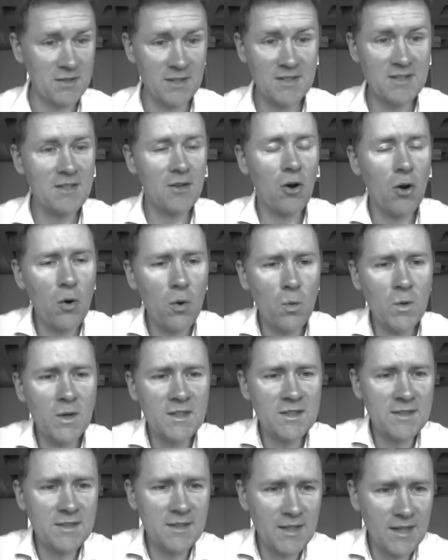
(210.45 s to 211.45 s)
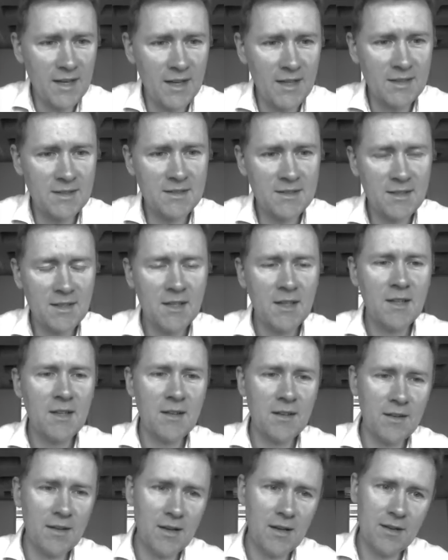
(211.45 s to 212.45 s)
Is it always the case
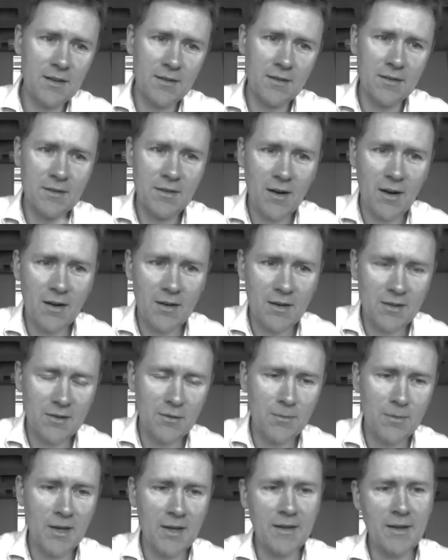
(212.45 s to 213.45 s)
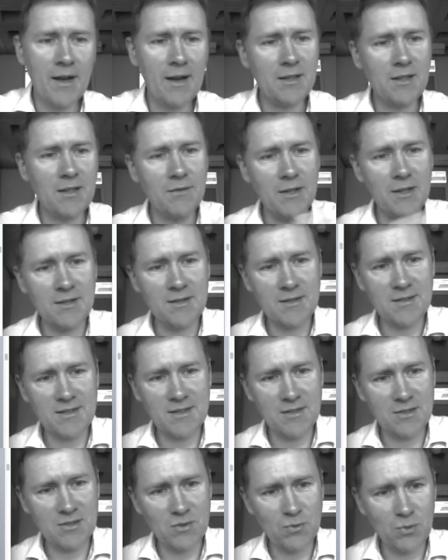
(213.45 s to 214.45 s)
that the target domain activates
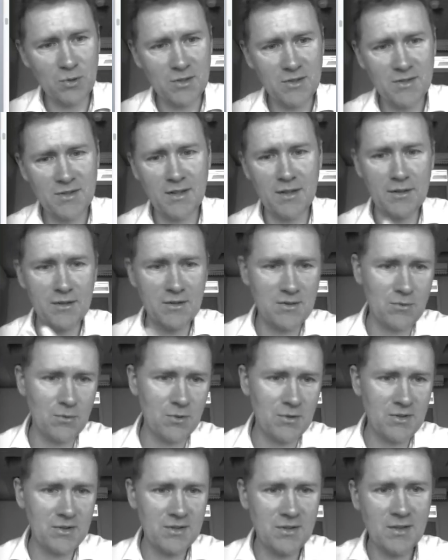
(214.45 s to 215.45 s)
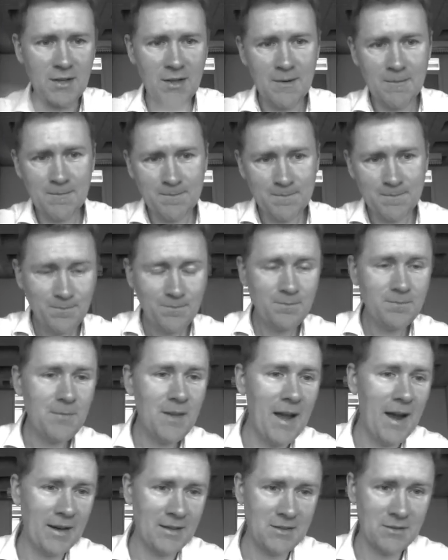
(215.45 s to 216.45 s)
the source and the source
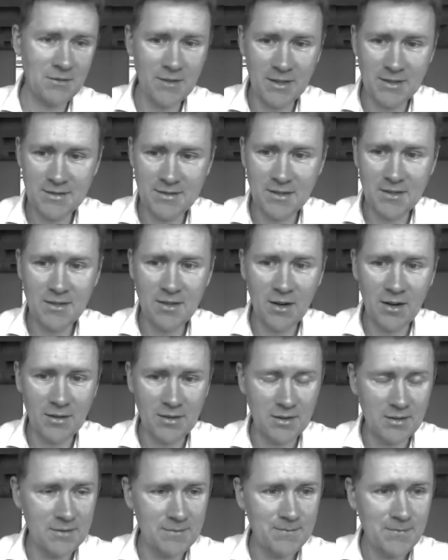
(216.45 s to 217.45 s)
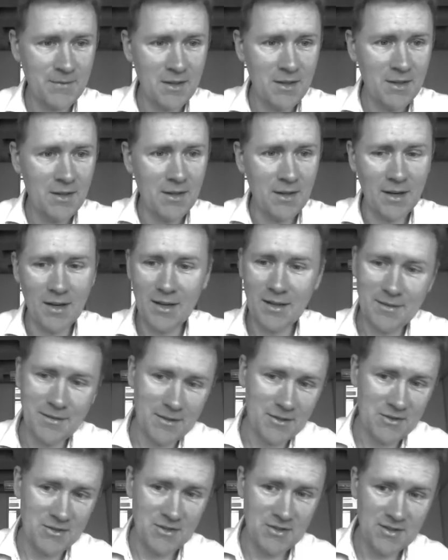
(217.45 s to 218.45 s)
activates the target? And
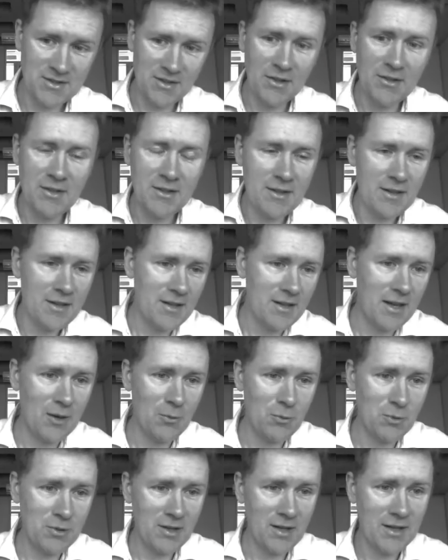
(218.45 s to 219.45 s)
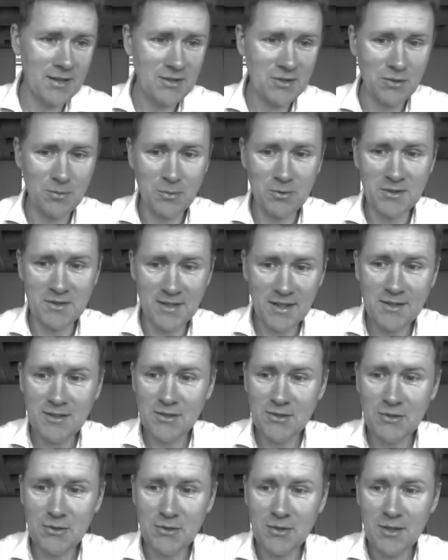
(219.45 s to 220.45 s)
there's a study that I would like to present to
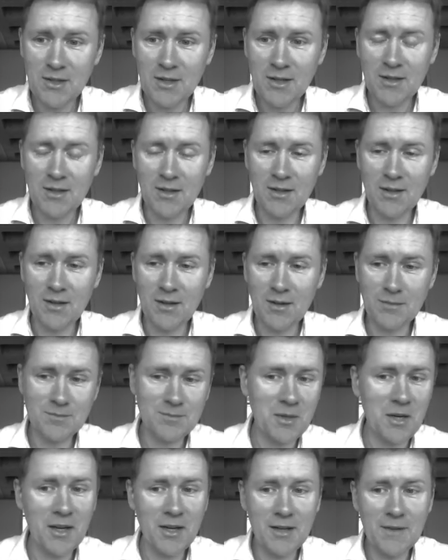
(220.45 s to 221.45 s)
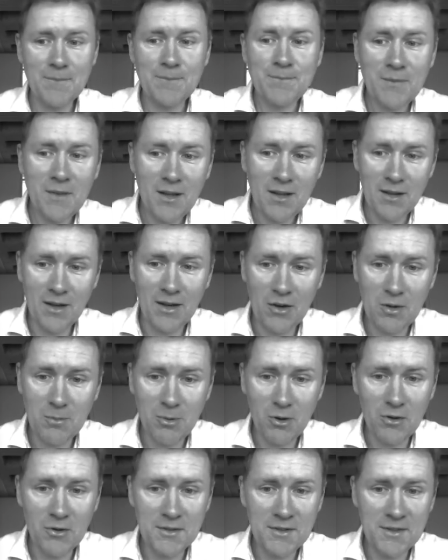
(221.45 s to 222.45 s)
you um, by Lera
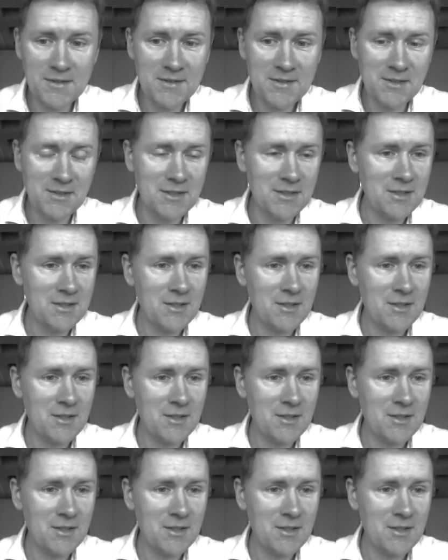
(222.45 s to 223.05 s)
Boroditsky,